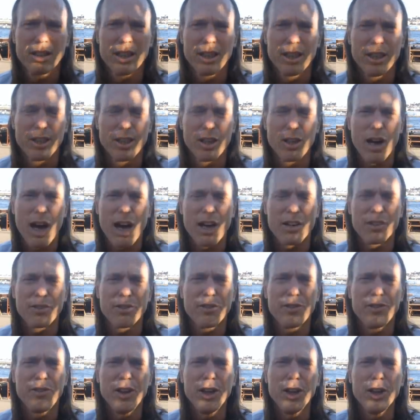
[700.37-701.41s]
you know, out of
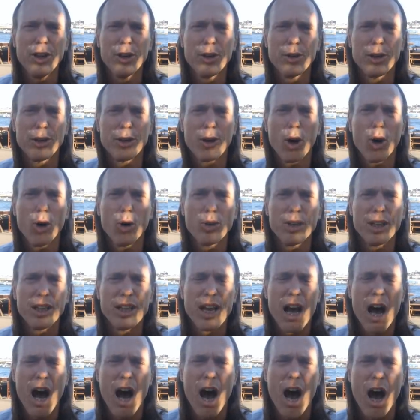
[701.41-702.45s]
fear and
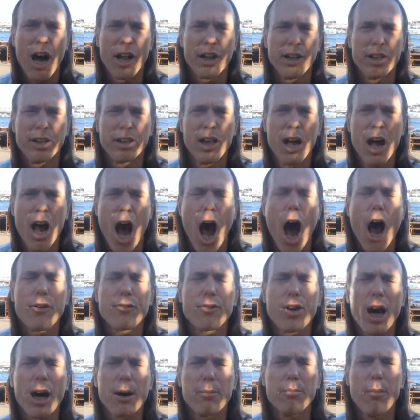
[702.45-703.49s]
holding on and
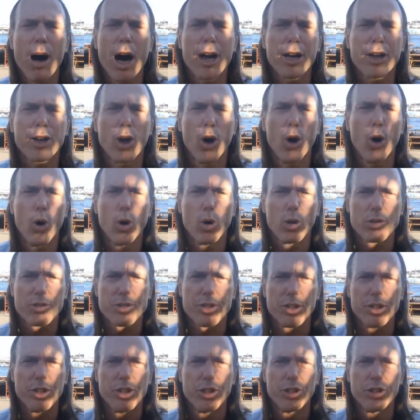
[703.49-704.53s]
I've got my
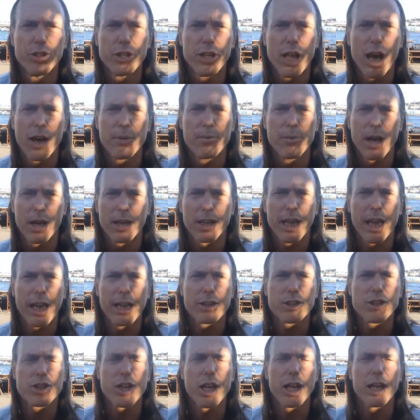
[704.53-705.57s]
goals and you're I'm, I
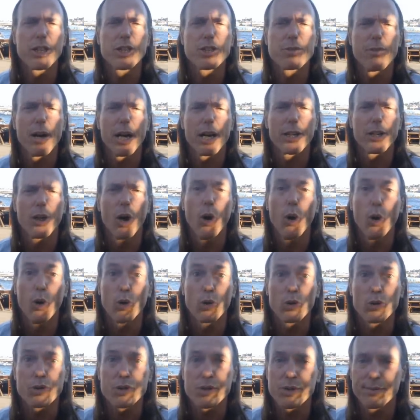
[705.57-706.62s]
can not change my
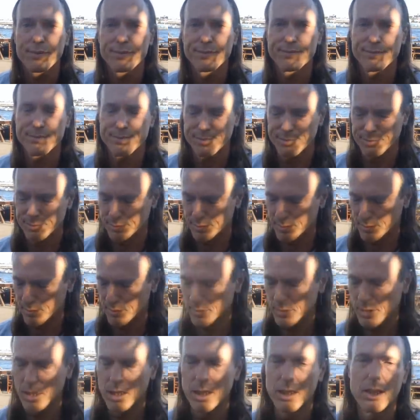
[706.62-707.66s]
goals.
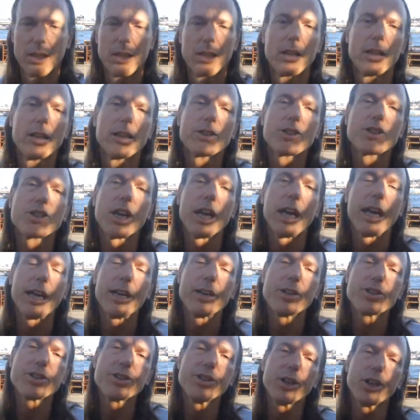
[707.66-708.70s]

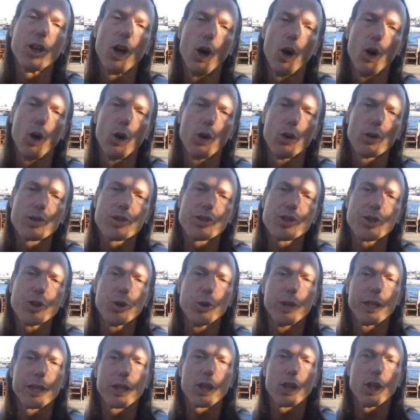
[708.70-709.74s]
Change the goals
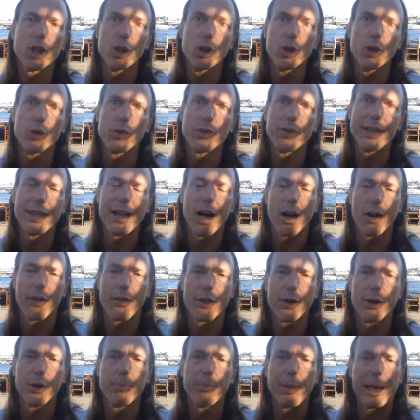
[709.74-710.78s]
to include the
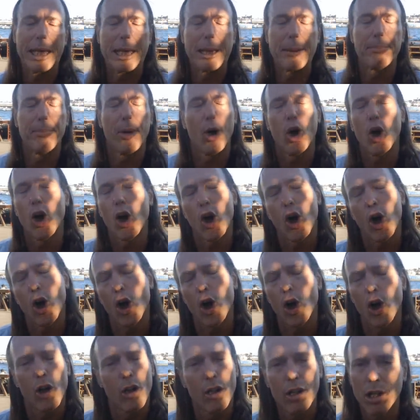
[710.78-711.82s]
other
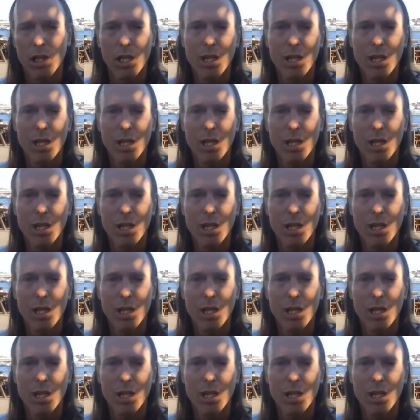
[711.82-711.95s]
people.